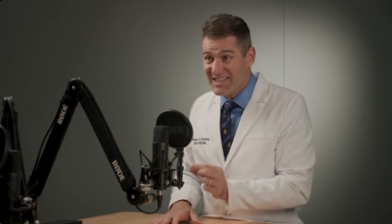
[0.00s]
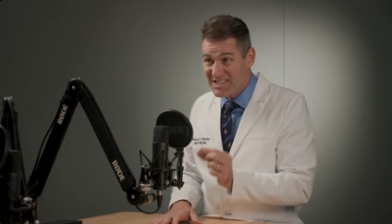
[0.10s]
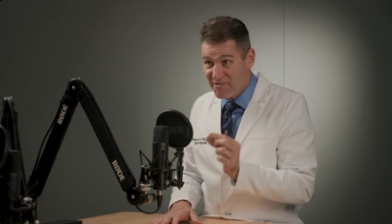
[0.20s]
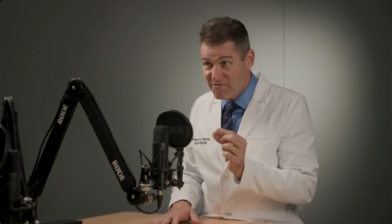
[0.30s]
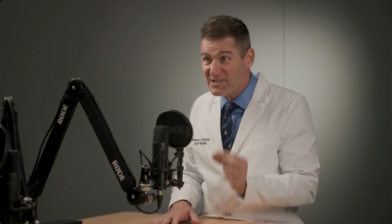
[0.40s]

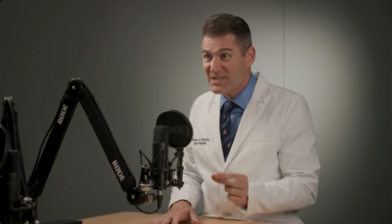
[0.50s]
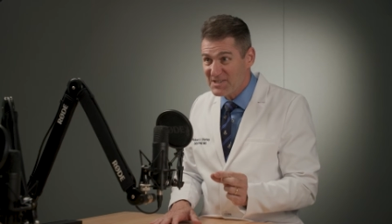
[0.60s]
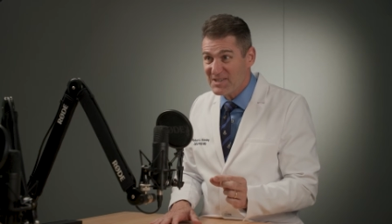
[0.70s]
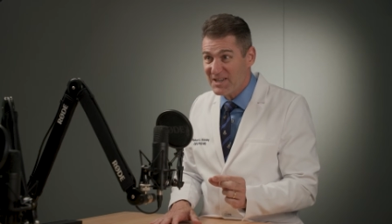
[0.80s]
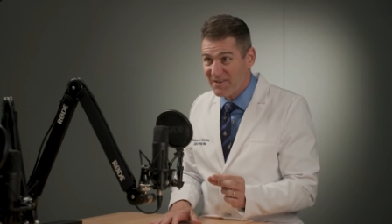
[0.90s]
It's a
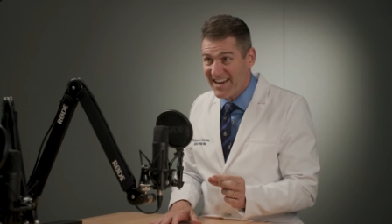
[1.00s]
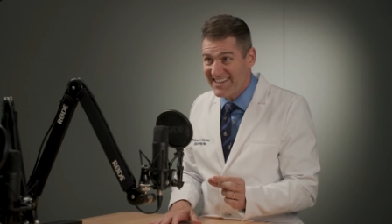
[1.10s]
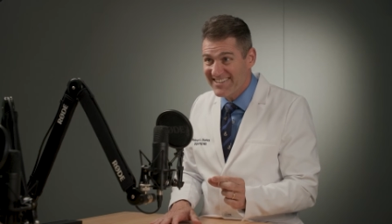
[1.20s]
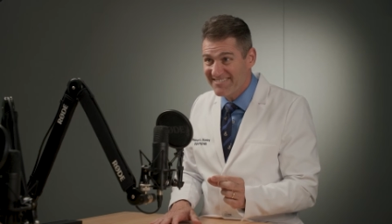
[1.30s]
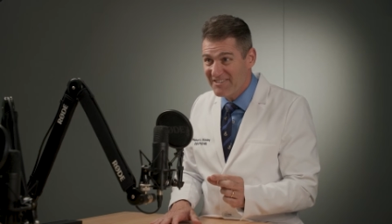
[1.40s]
physics thing,
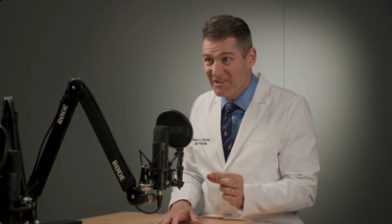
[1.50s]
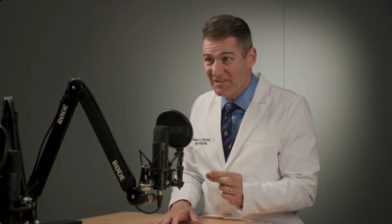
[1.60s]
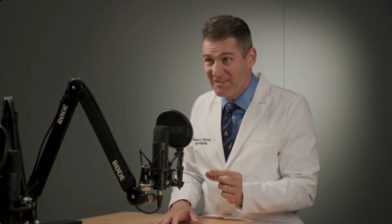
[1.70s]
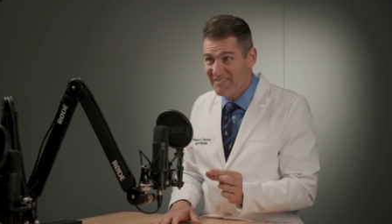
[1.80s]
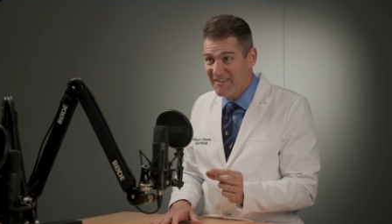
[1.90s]
right? We've
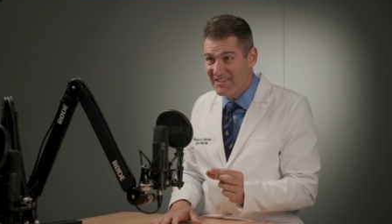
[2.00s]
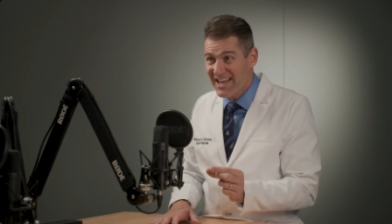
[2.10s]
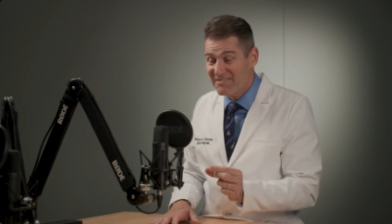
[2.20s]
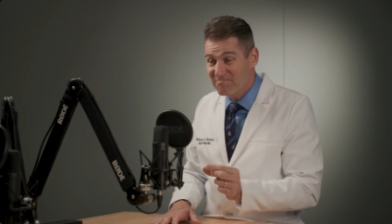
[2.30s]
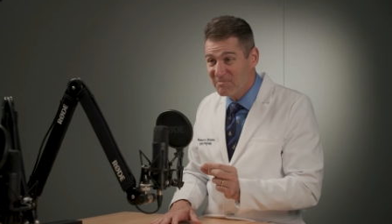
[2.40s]
we remember
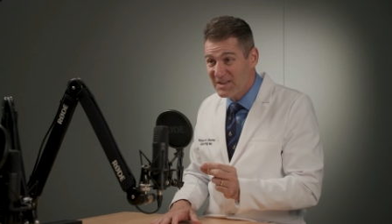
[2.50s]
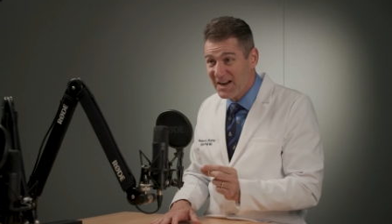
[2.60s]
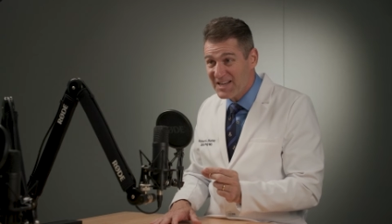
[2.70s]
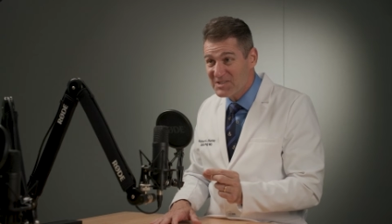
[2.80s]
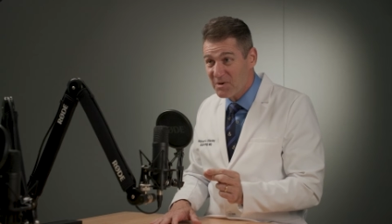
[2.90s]
that
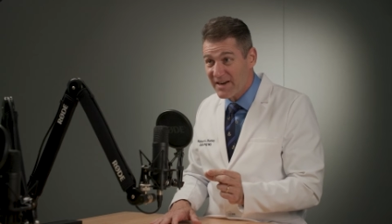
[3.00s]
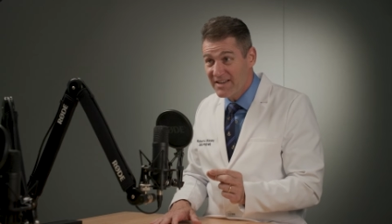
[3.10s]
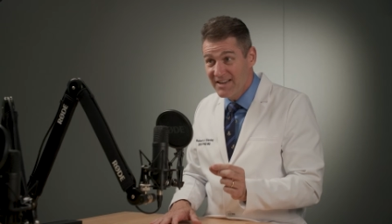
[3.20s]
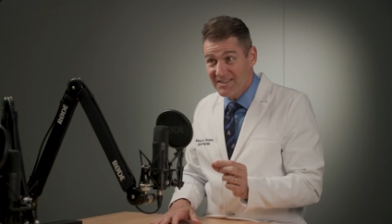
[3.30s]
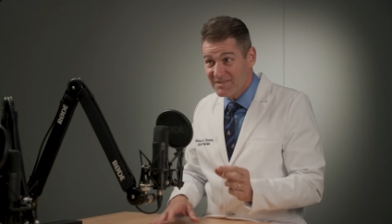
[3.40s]
in high school, right?